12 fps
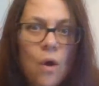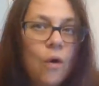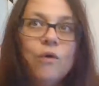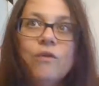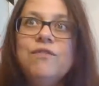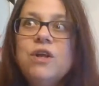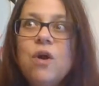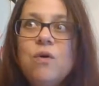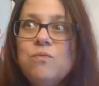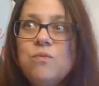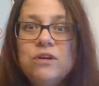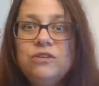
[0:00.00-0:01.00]
Or if you
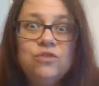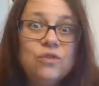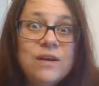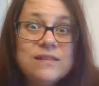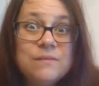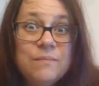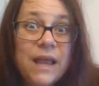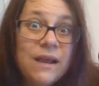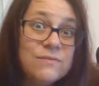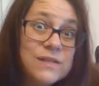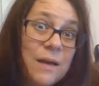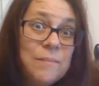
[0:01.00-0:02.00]
don't want to draw some
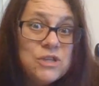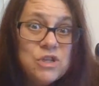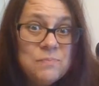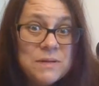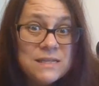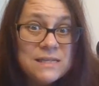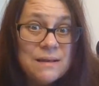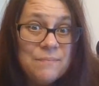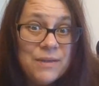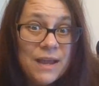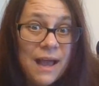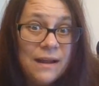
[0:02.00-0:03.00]
Legos, how about you build
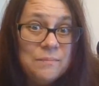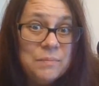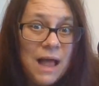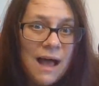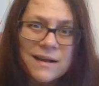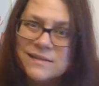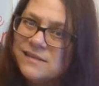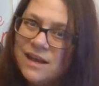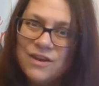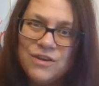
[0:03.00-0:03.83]
something out of blocks?